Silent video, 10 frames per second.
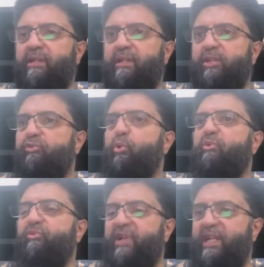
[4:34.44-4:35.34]
you would
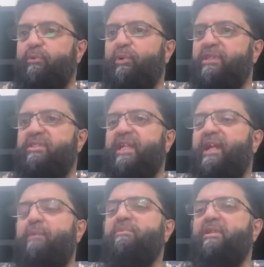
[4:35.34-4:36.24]
really want to say
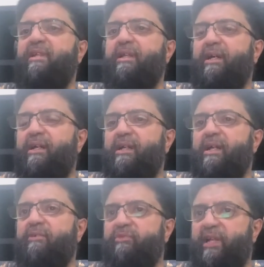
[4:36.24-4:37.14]
Alhamdulillah,
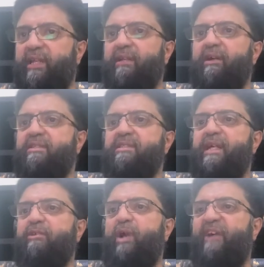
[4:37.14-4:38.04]
recognizing
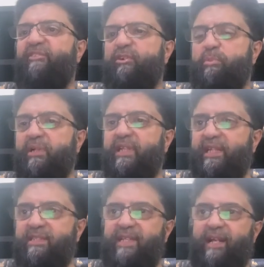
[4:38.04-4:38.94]
that you have your body
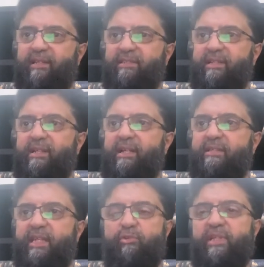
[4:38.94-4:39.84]
intact,
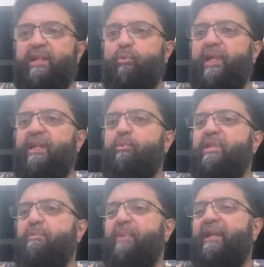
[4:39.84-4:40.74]
that you didn't wake up with
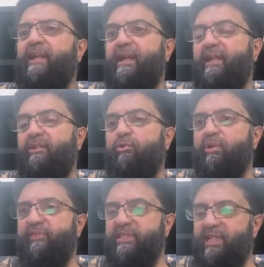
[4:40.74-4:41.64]
a backache all
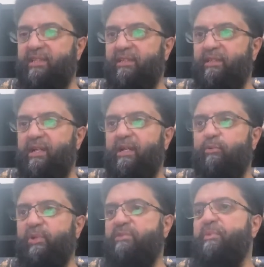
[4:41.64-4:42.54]
of a sudden,
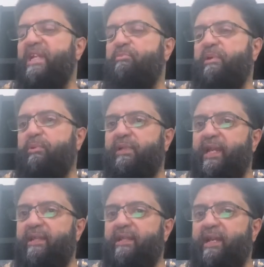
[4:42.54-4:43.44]
which many people
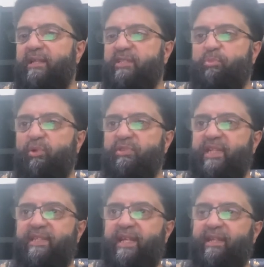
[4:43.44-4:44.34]
get and it spoils
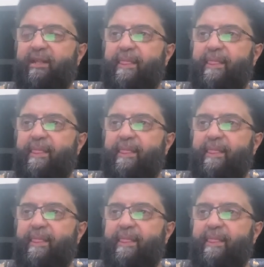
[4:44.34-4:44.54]
their day.